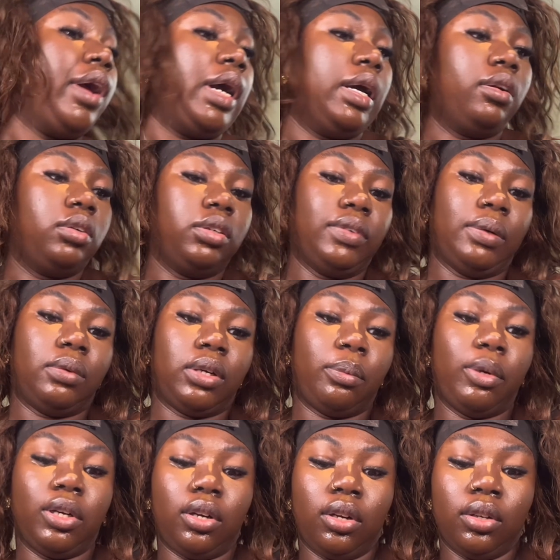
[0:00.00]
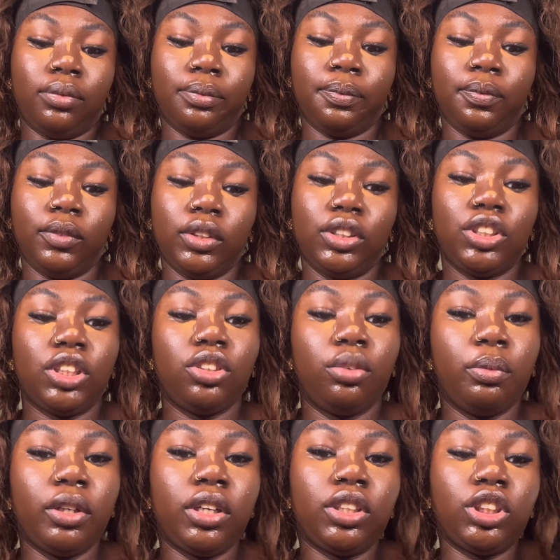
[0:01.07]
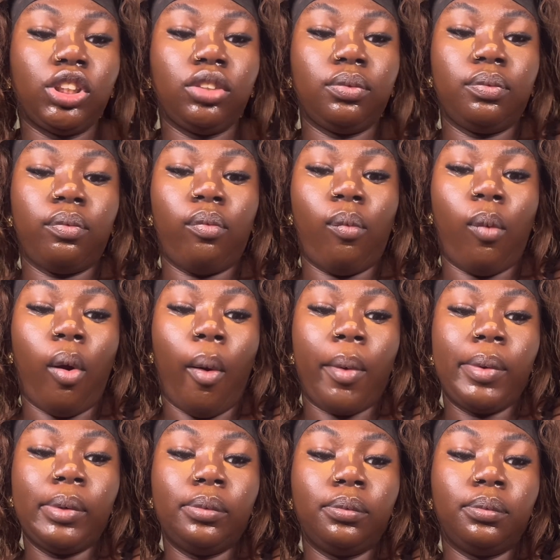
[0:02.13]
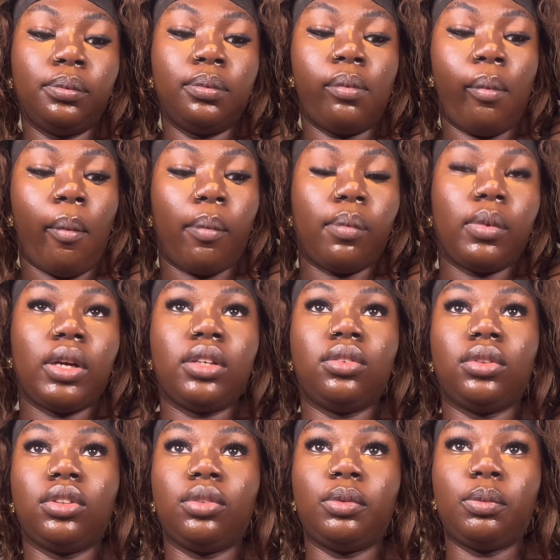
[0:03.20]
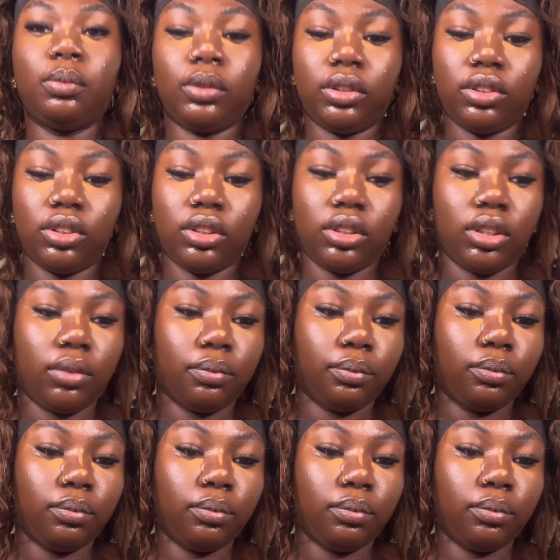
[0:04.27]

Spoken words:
I don't know if I want to put on, should I do blush? I'll do a little bit of blush today.